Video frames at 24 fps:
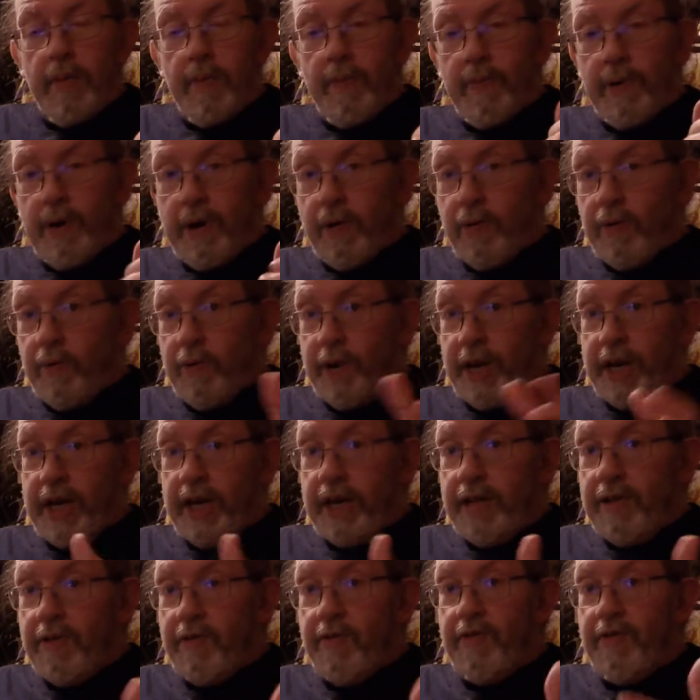but what we
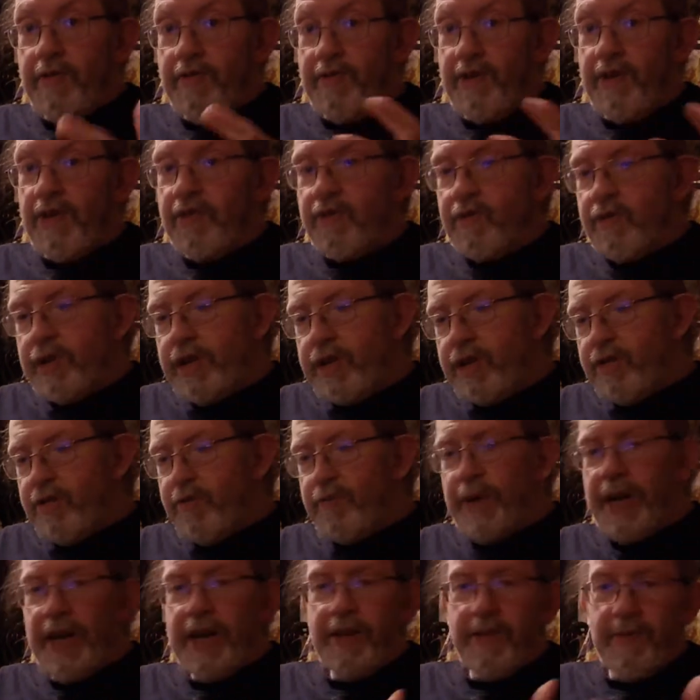can do is visually
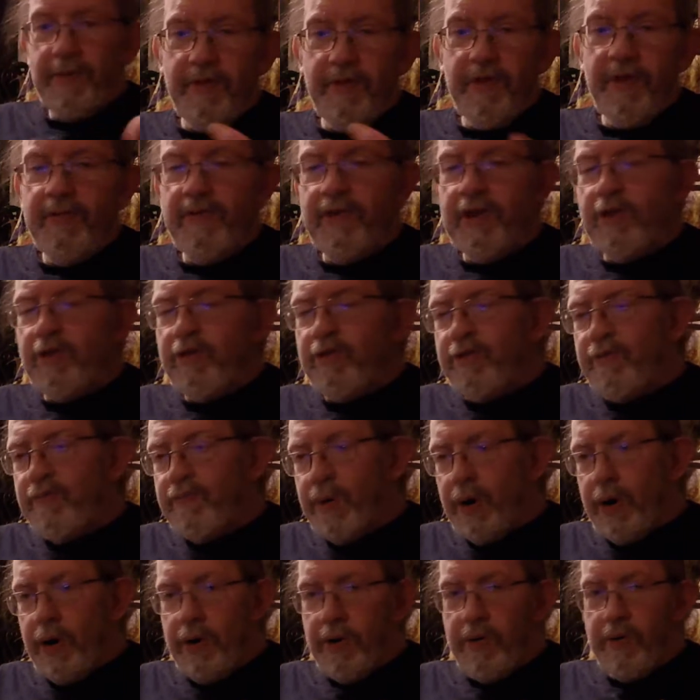inspect them, we can
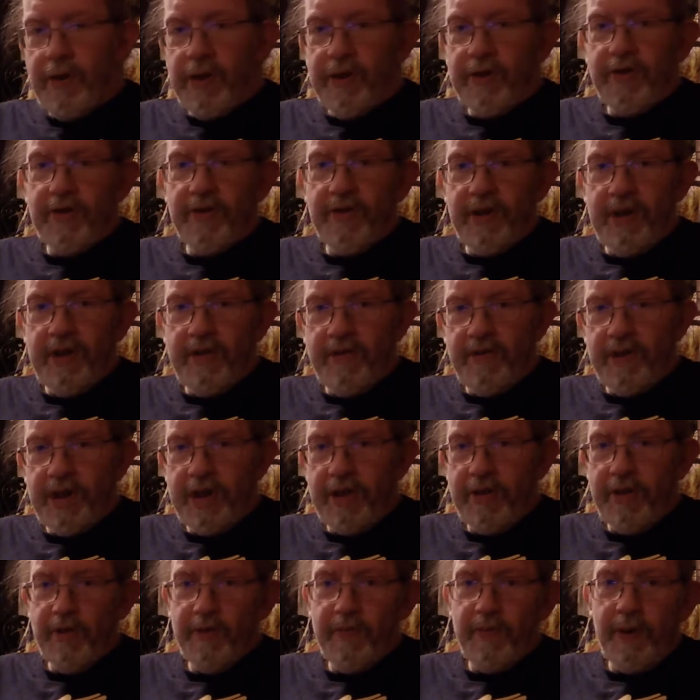spot rust, see if we
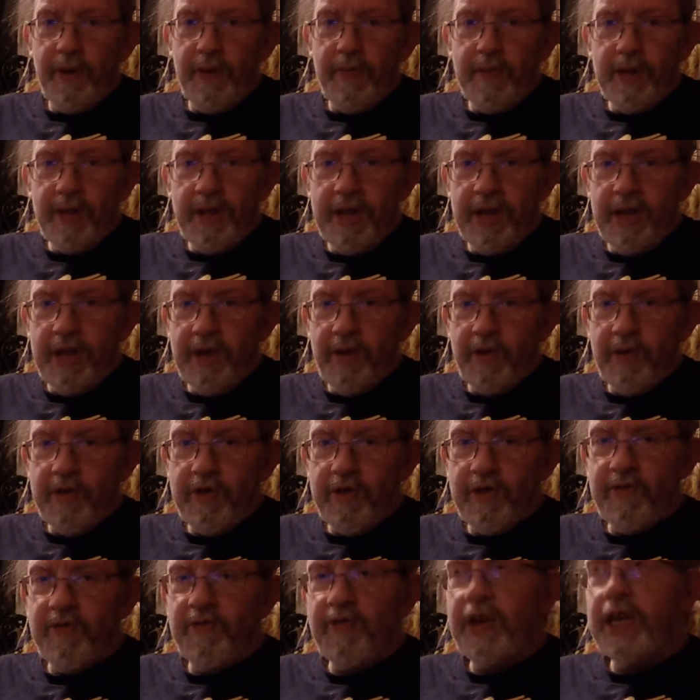can spot material
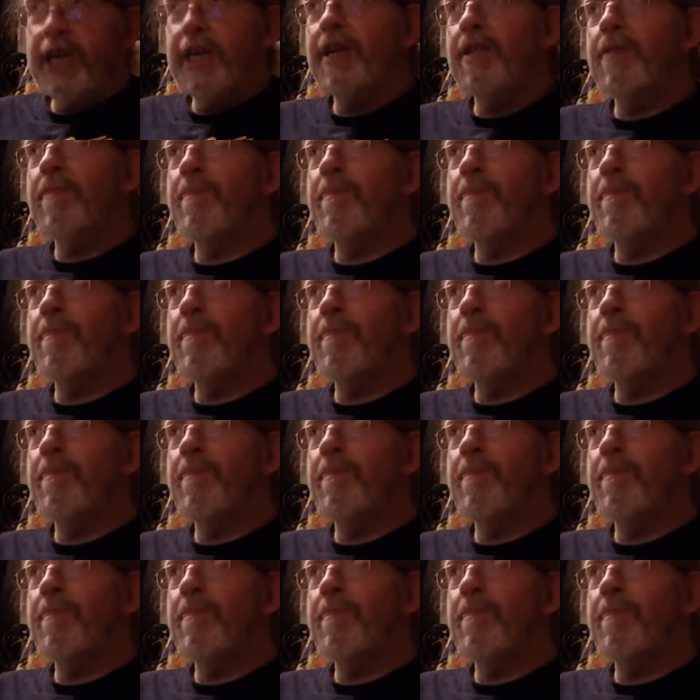that's fraying,